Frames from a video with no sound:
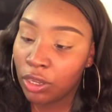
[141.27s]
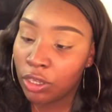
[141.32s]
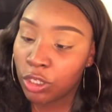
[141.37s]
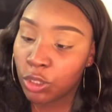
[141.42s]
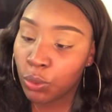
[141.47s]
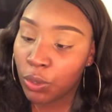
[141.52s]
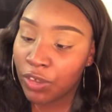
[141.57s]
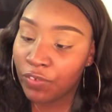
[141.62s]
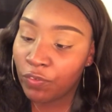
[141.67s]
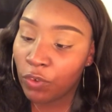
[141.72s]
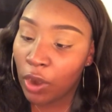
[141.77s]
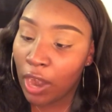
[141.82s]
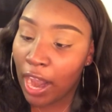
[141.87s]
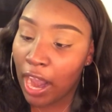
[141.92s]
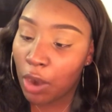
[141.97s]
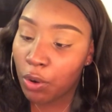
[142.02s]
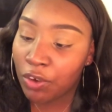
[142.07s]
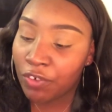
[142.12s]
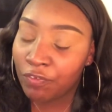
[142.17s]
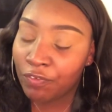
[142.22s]

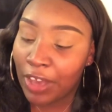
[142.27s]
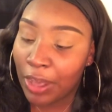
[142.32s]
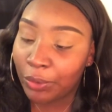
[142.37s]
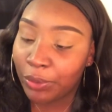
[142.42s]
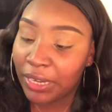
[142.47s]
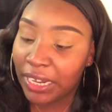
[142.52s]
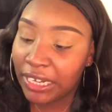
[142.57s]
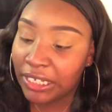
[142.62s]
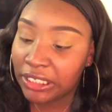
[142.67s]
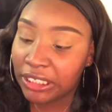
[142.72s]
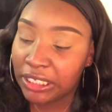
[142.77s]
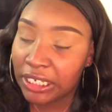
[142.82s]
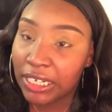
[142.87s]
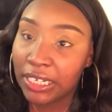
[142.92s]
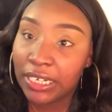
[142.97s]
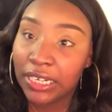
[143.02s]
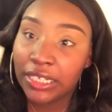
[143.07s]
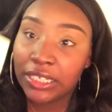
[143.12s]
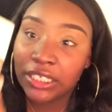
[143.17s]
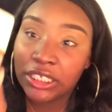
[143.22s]
24-hour
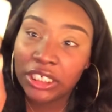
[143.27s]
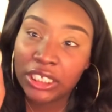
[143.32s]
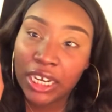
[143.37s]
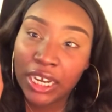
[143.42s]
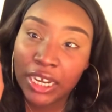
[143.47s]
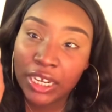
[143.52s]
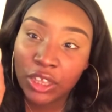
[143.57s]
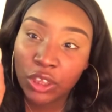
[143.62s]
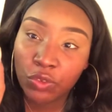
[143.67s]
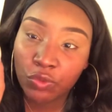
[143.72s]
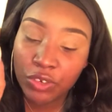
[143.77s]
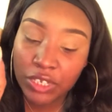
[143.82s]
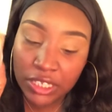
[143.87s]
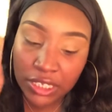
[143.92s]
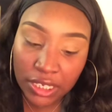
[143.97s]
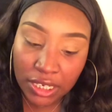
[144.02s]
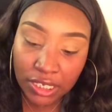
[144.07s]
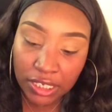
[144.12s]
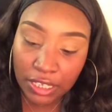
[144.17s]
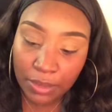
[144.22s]
foundation in the shade
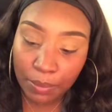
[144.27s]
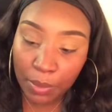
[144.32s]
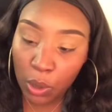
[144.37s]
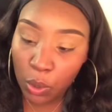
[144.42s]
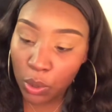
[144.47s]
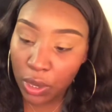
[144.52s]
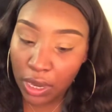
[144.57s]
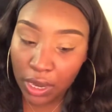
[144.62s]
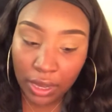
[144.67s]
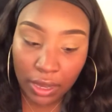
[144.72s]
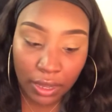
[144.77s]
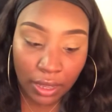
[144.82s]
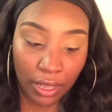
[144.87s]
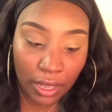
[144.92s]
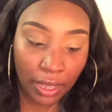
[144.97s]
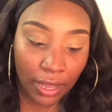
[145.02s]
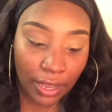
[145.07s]
360 Mocha,